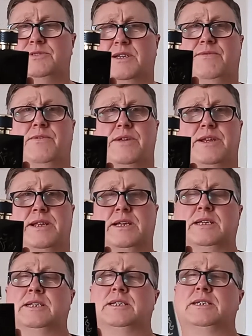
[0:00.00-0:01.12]
Zaffaran.
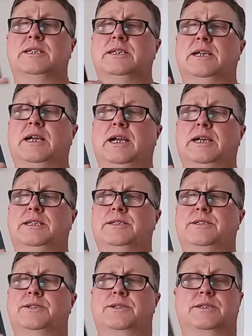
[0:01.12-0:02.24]

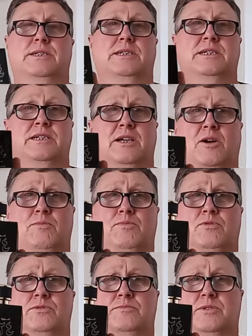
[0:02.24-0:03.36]
And I
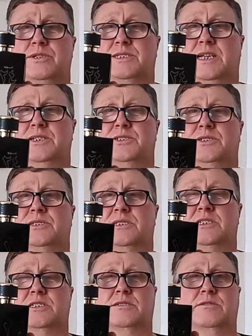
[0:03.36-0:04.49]
brought my attention to
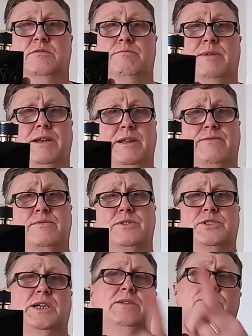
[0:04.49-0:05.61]
this through Barry from the
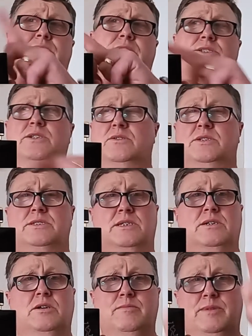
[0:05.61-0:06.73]
channel Centralise.
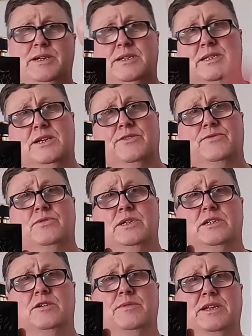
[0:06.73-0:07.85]
Hi, Barry. Thanks for all your
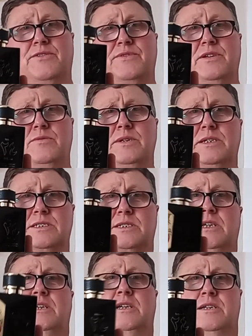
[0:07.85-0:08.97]
help the last few weeks.
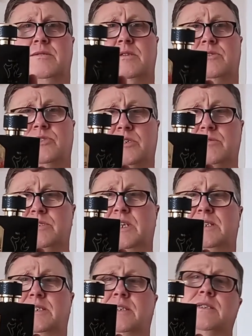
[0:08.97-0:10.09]
You're a true
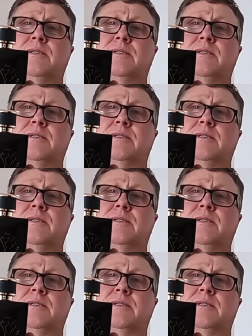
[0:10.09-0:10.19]
gent.